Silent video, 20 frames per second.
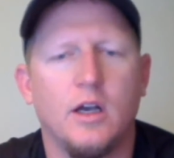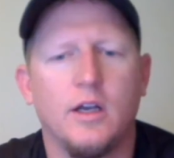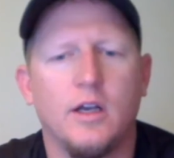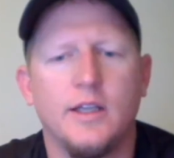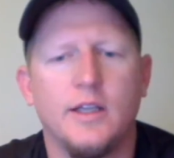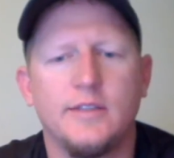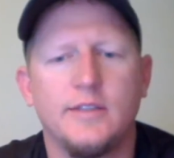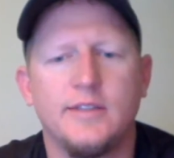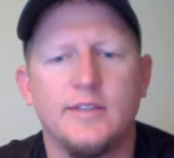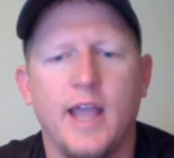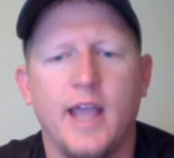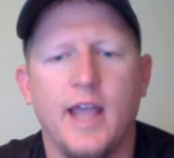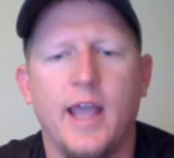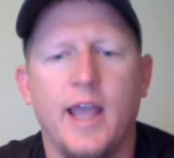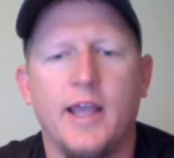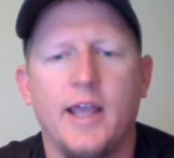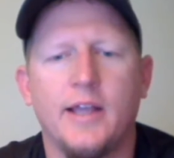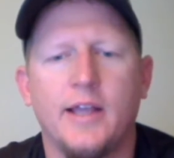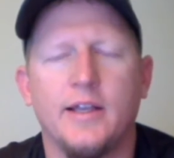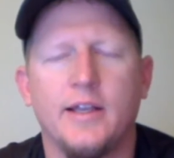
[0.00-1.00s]
his
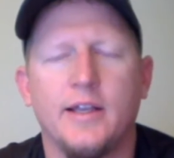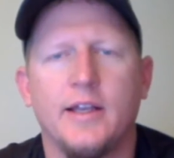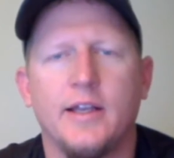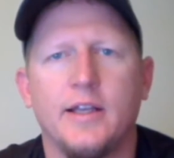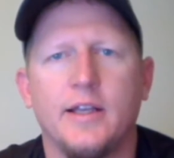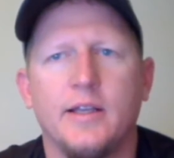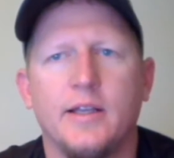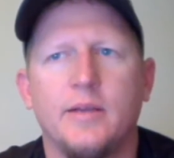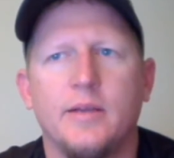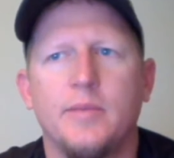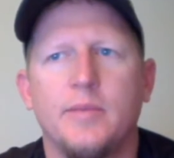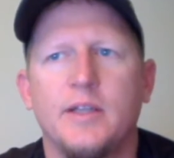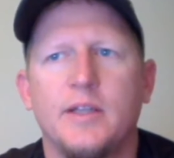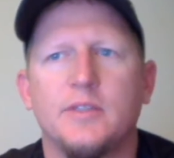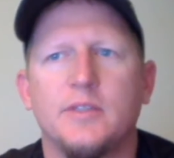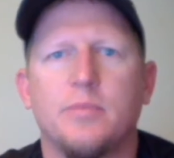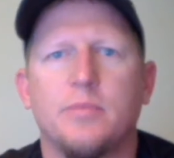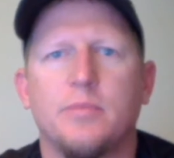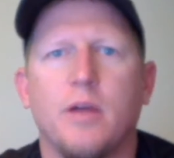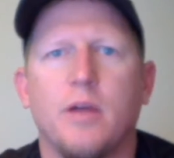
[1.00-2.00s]
dad and him and
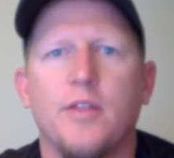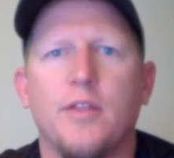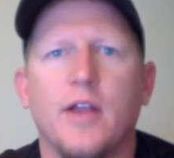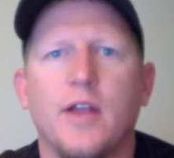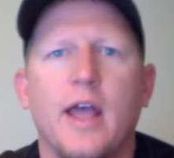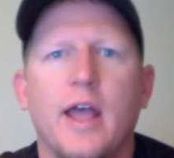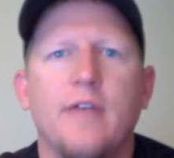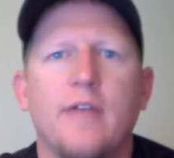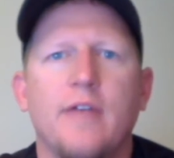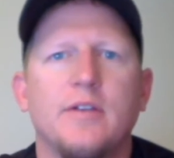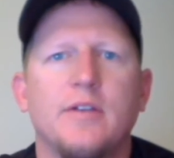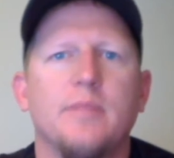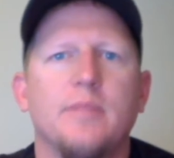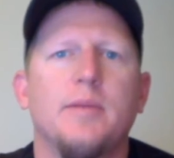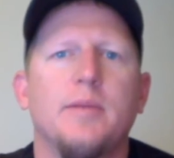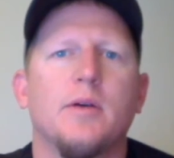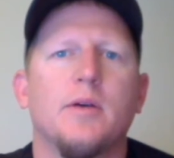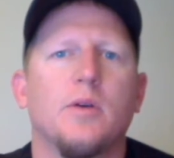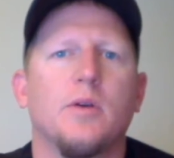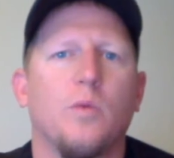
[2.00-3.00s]
his brother having to
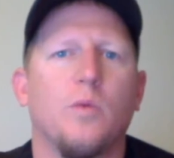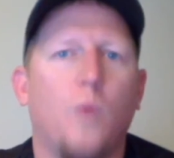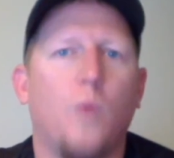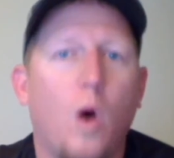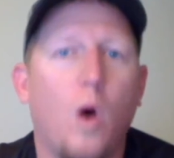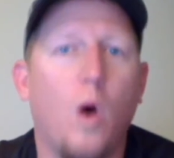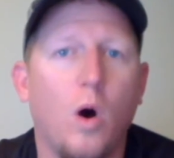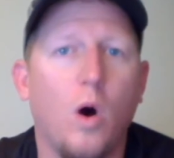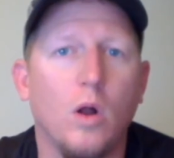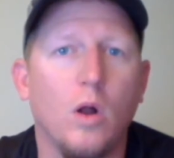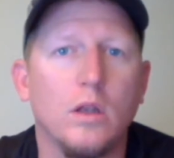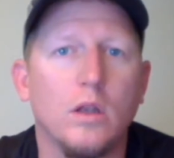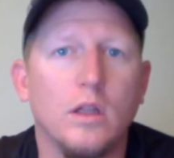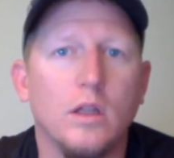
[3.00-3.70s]
build a wall